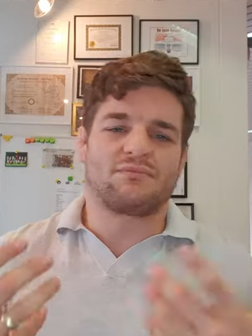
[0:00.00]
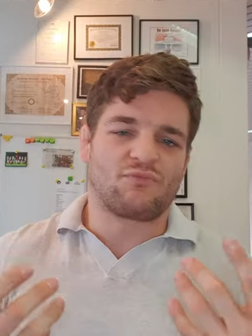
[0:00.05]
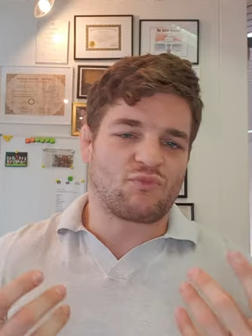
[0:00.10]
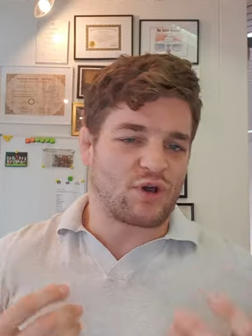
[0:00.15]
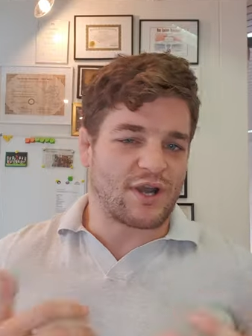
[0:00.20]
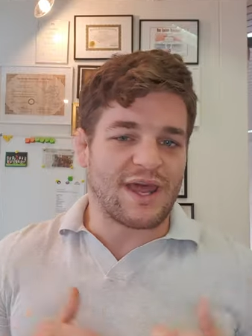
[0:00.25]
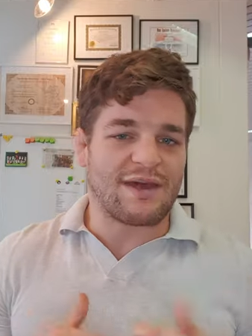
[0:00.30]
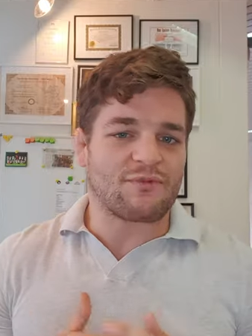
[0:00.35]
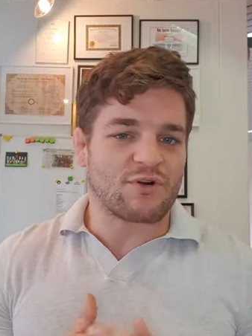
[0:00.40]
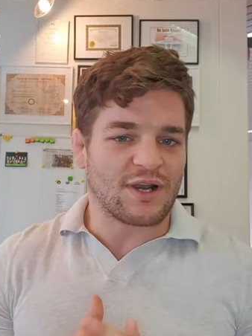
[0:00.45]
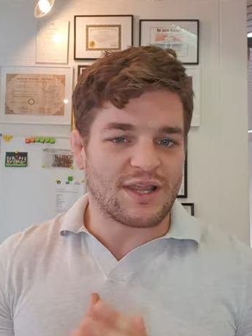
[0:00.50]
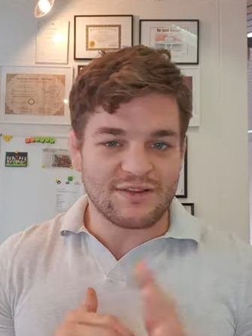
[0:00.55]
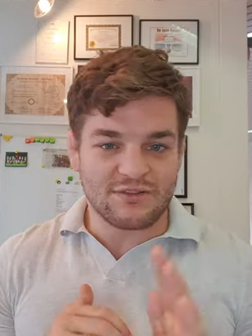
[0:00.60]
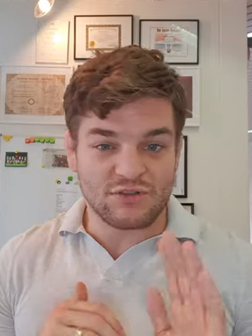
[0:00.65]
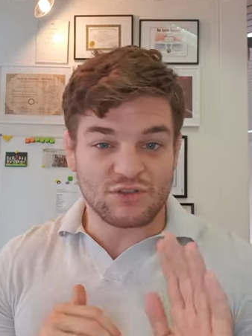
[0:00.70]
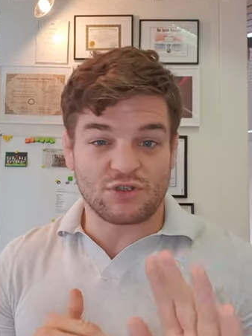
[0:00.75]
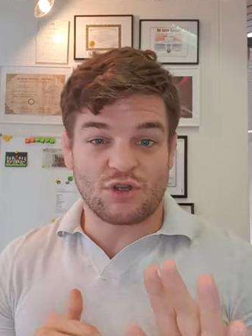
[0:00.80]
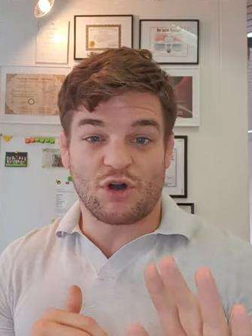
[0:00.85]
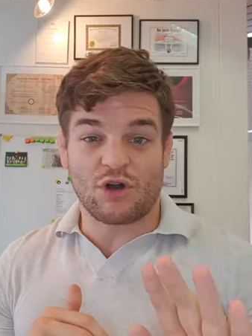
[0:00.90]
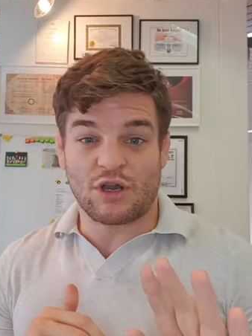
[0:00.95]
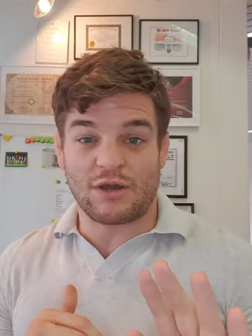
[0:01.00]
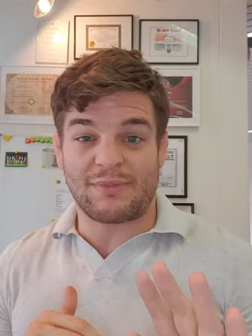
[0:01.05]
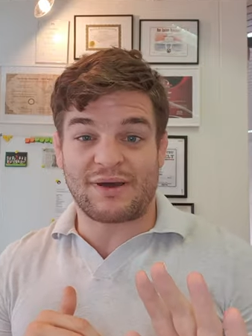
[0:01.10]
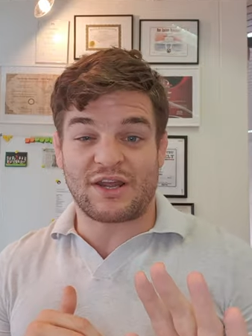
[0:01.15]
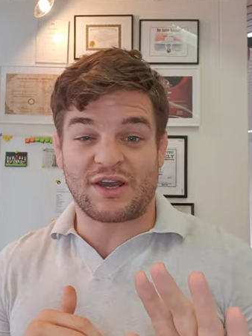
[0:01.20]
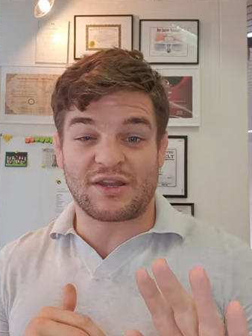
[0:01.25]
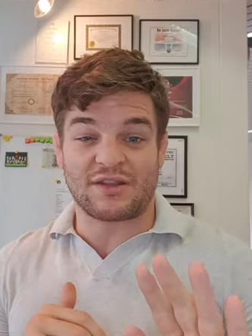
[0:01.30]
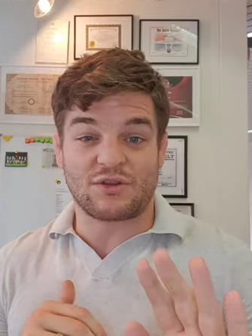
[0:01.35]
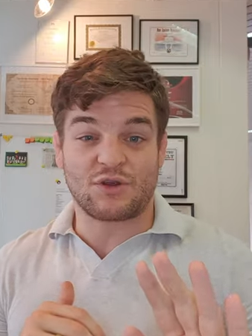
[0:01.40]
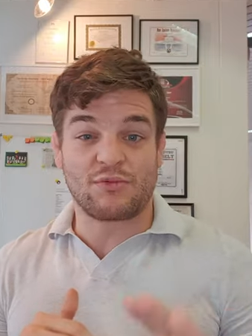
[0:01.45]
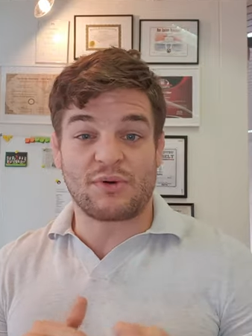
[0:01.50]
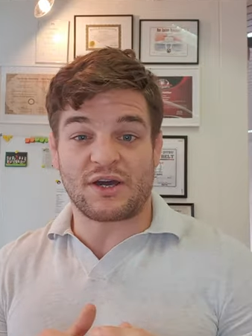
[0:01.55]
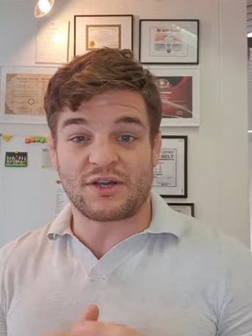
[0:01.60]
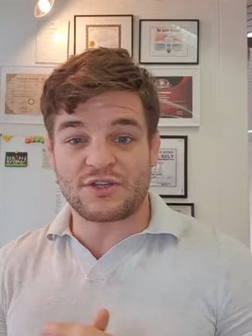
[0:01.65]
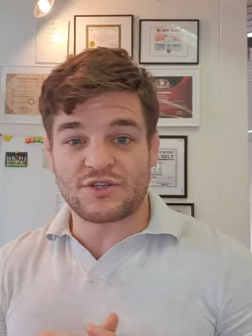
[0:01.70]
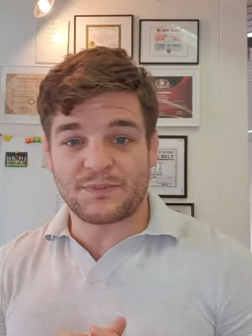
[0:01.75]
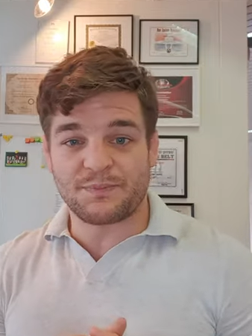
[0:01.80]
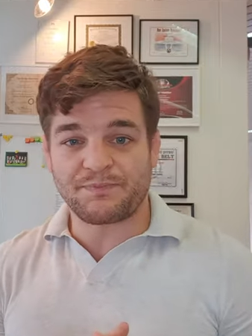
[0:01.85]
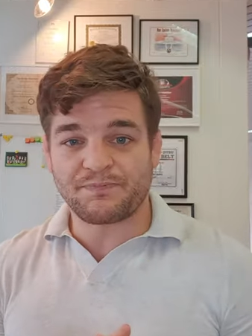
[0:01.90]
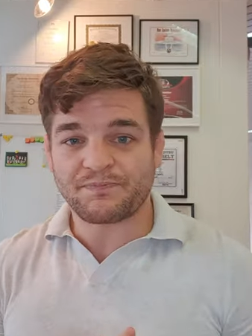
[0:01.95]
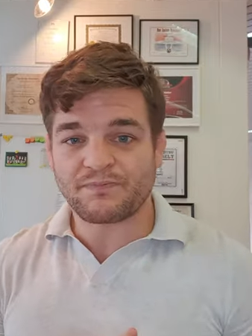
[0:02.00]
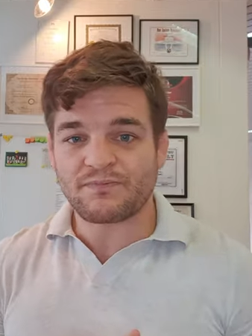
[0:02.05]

whatever. Let's not talk about it too much.